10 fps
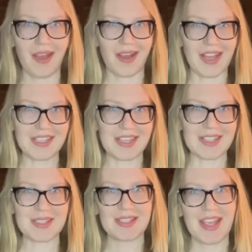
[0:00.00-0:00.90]
Hi
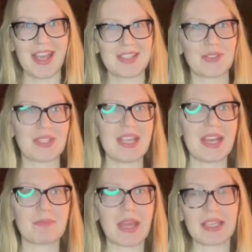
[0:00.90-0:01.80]
guys! Today
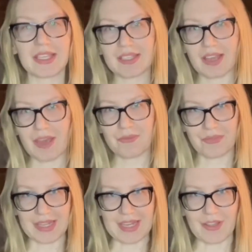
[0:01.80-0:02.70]
I'm making a
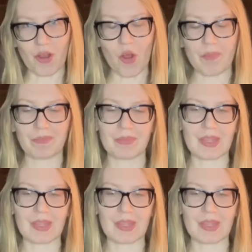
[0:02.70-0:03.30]
video